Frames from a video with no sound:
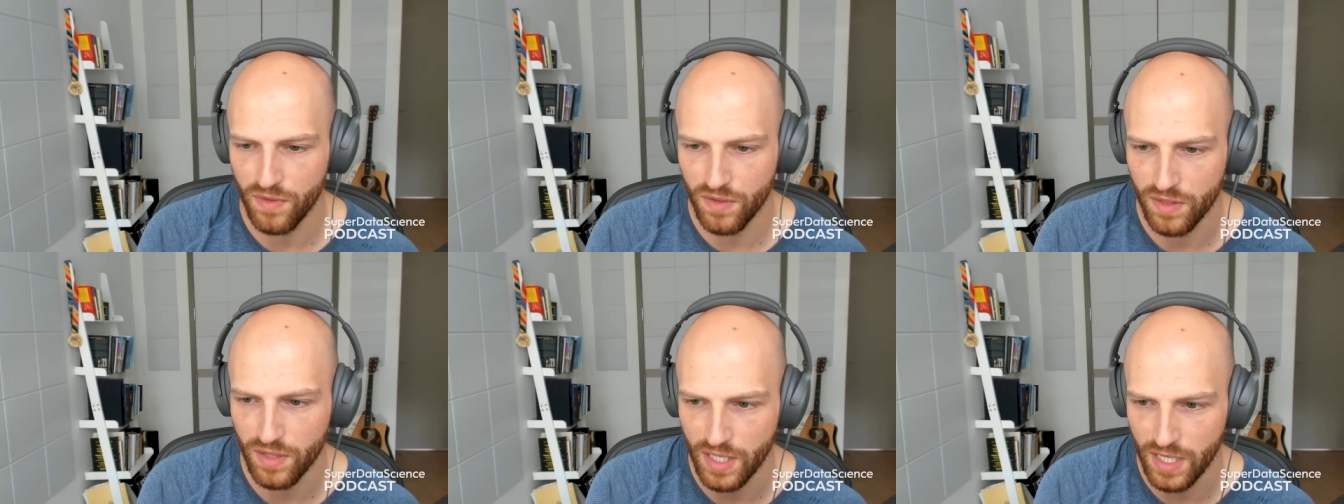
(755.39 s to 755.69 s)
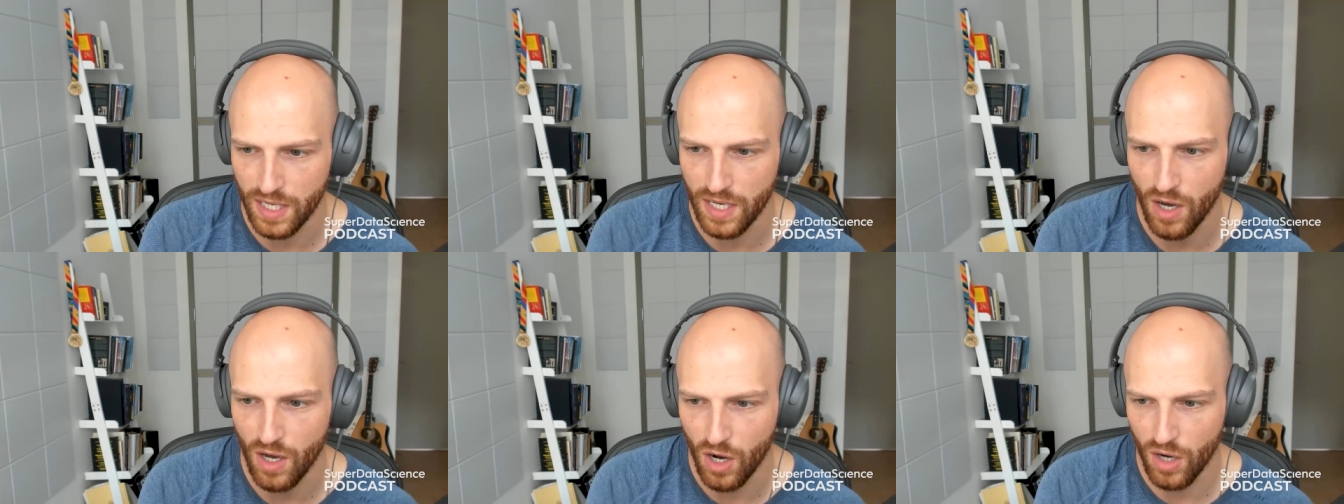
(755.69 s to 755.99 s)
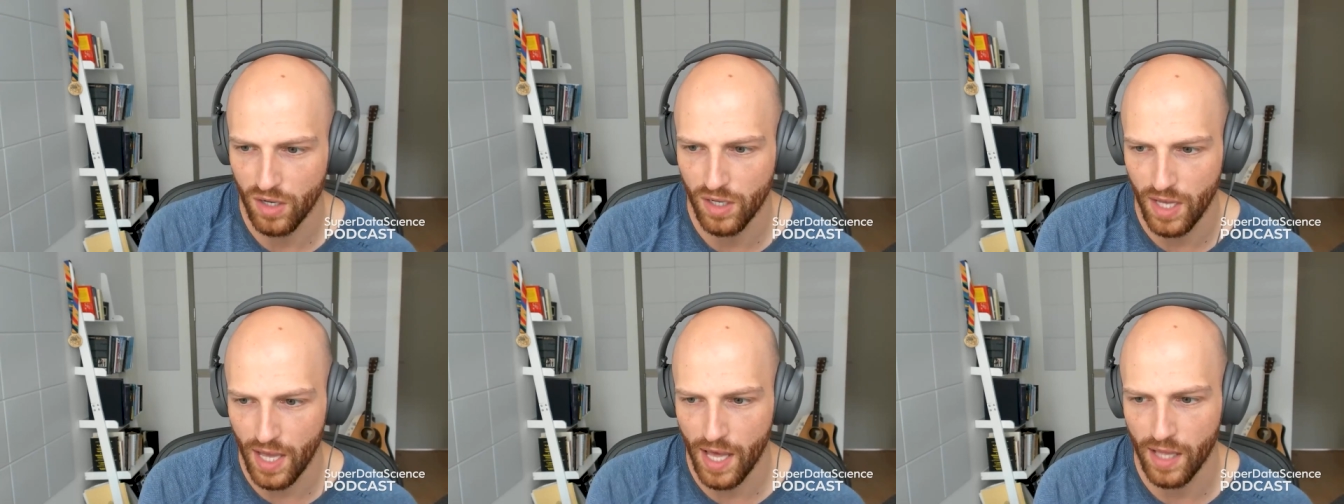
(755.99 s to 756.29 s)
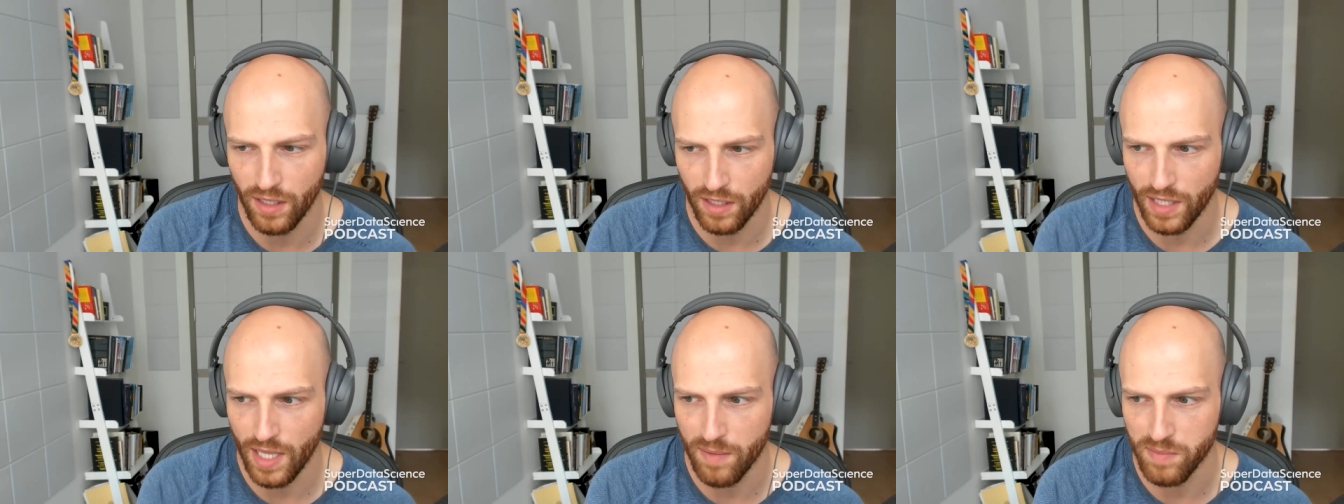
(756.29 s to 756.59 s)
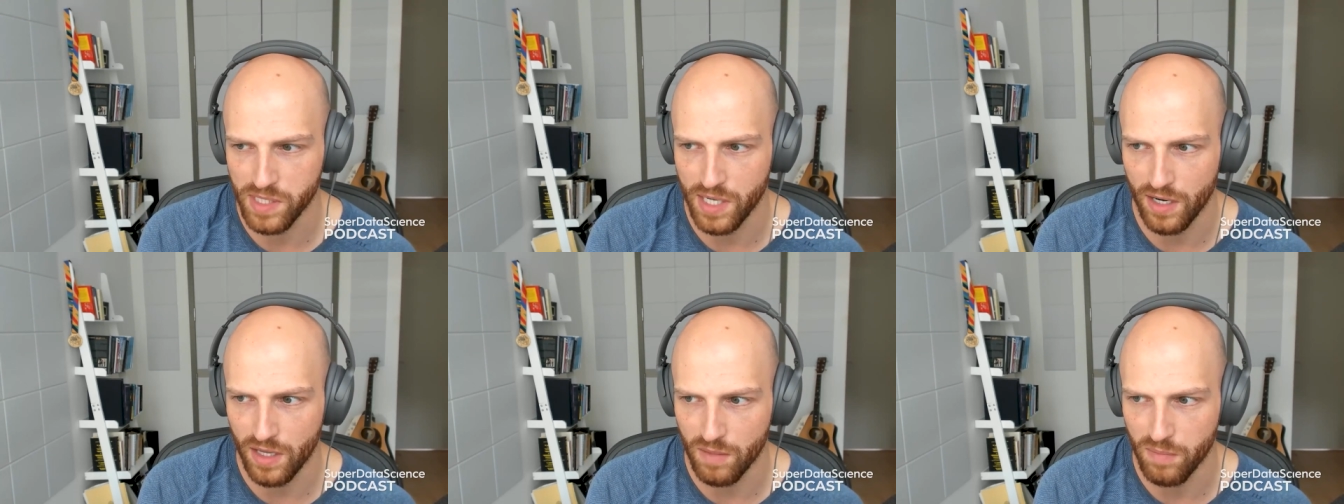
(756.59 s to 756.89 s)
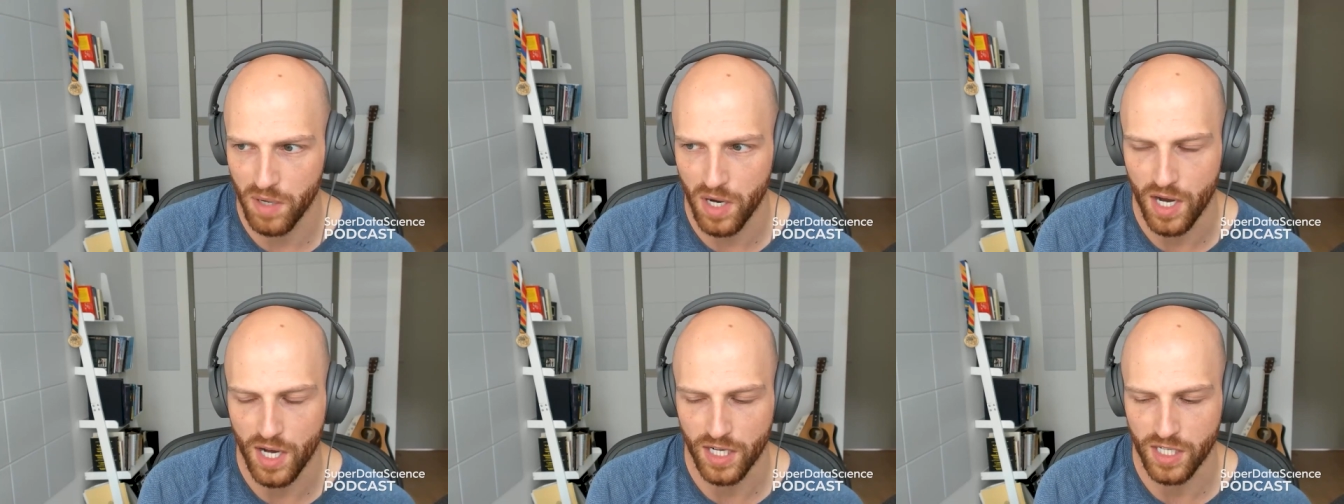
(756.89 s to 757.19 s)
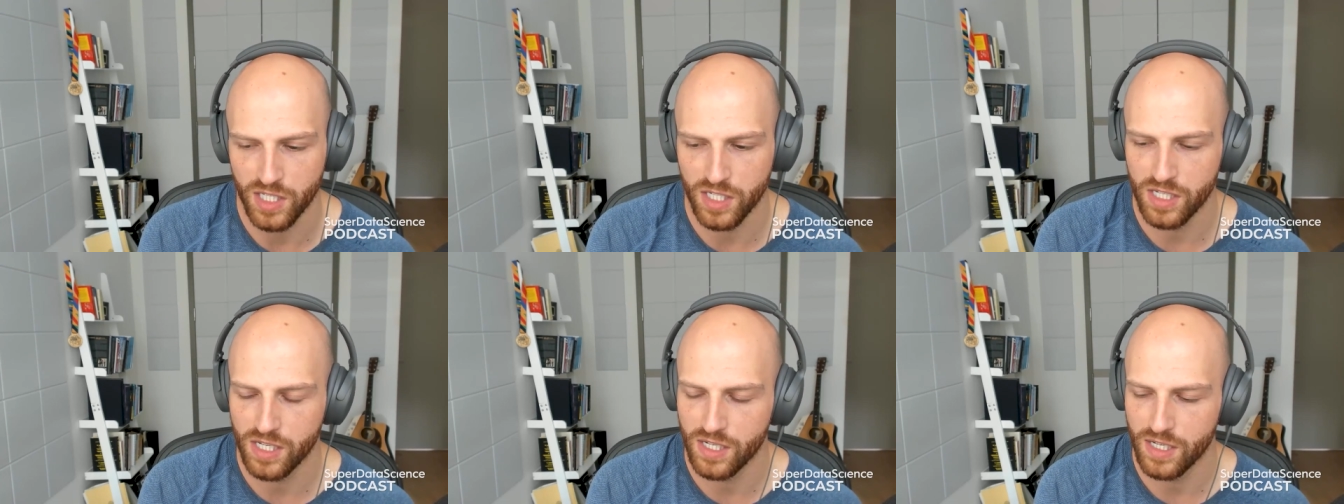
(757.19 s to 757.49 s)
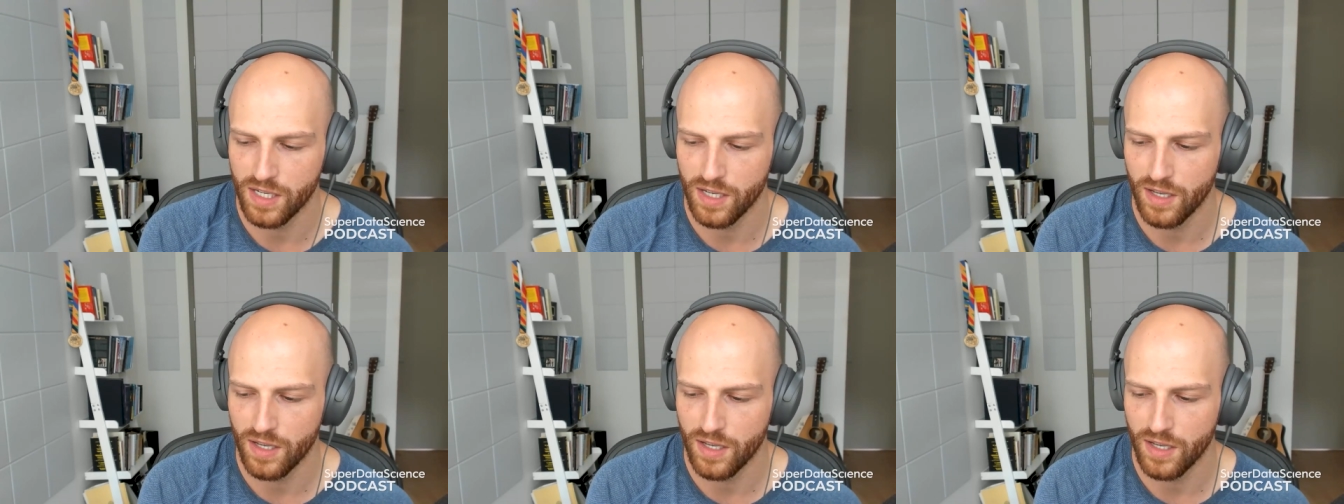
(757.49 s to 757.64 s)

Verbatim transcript: the LLMs out of the box